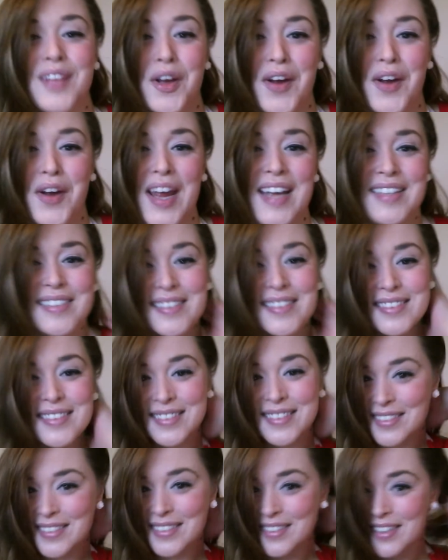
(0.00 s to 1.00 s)
Alright,
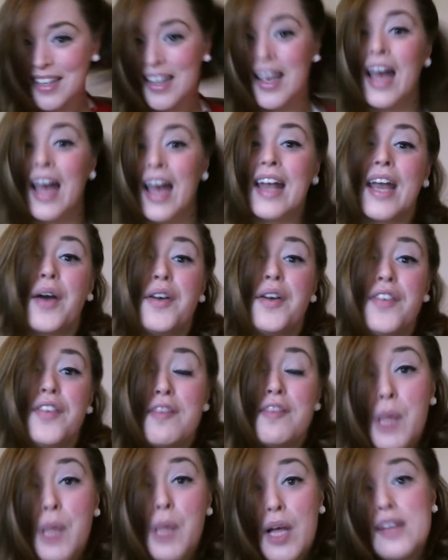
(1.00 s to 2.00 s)
now if you
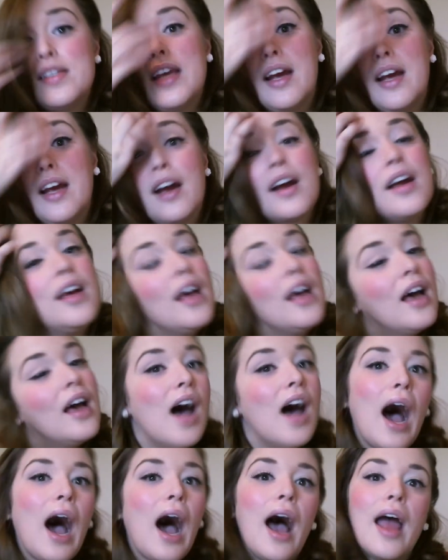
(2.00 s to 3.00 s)
have blonde hair,
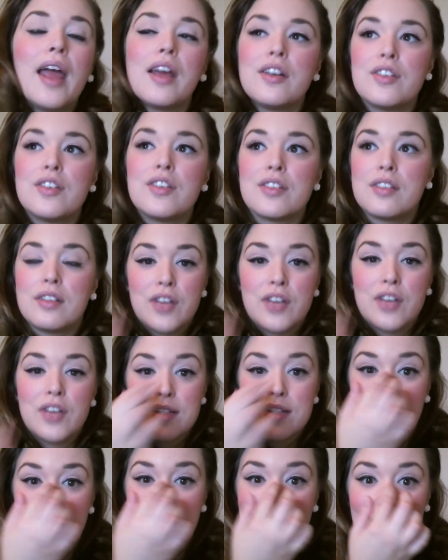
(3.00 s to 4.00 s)
I just
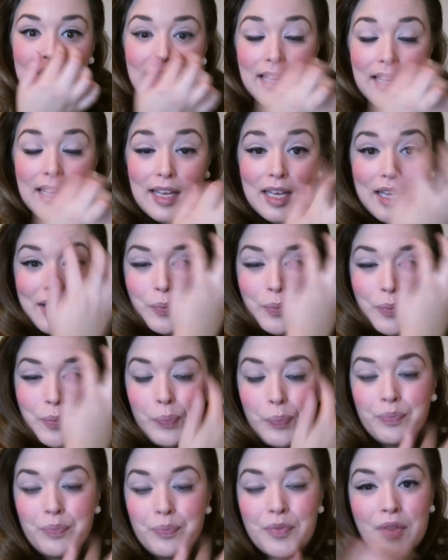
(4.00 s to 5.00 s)
suggest getting the
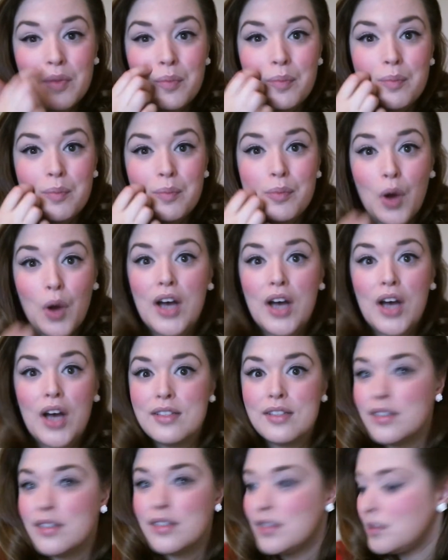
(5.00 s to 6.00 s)

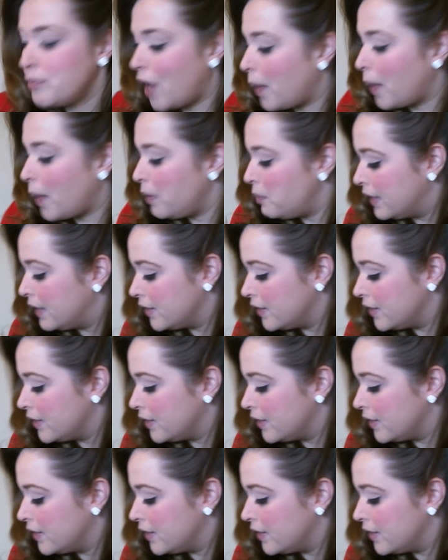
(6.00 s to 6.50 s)
bronze bobby